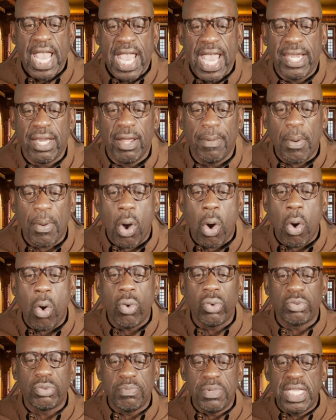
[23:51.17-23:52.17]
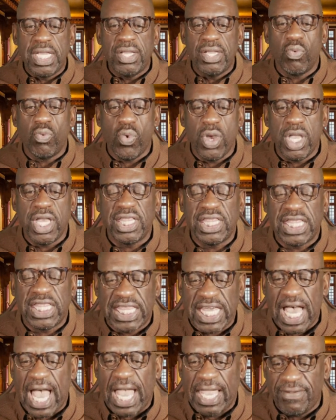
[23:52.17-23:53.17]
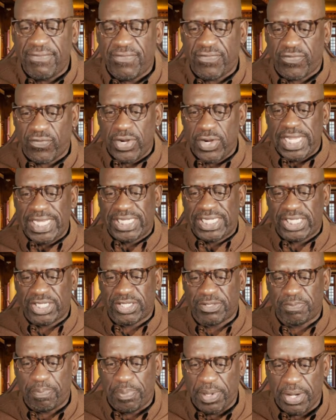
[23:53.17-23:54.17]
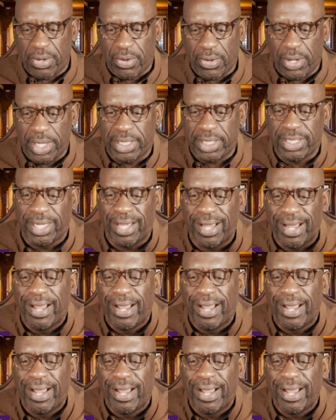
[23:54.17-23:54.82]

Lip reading: and uphold me with thy free spirit.